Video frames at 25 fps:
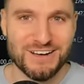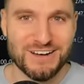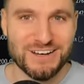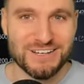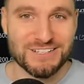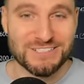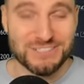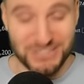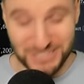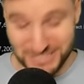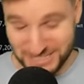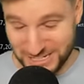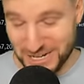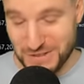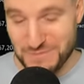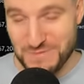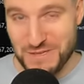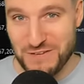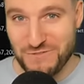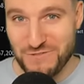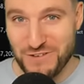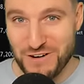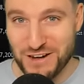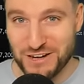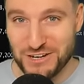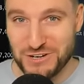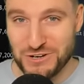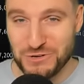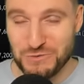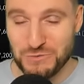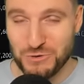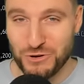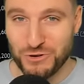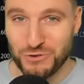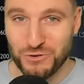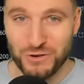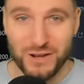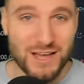So it's going to be a very good
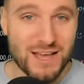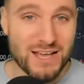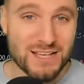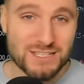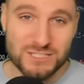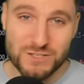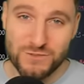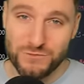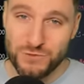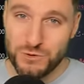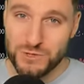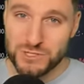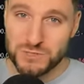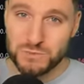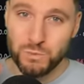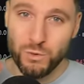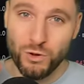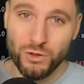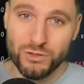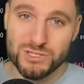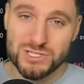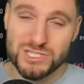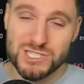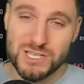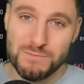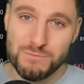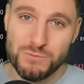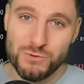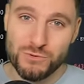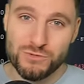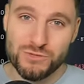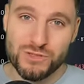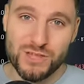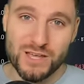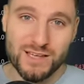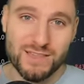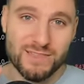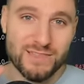one. All I ask of you is one simple
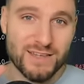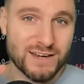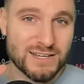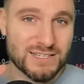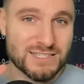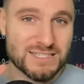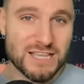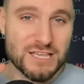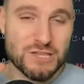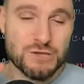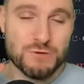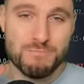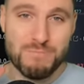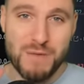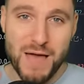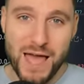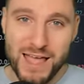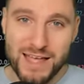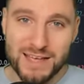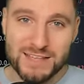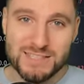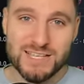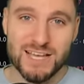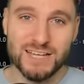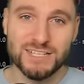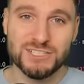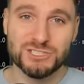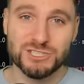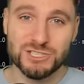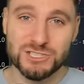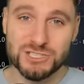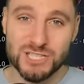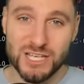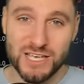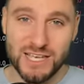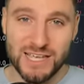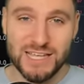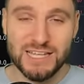thing, and that is that you pay attention
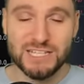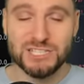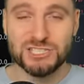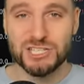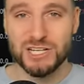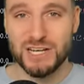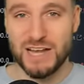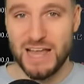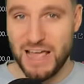to each and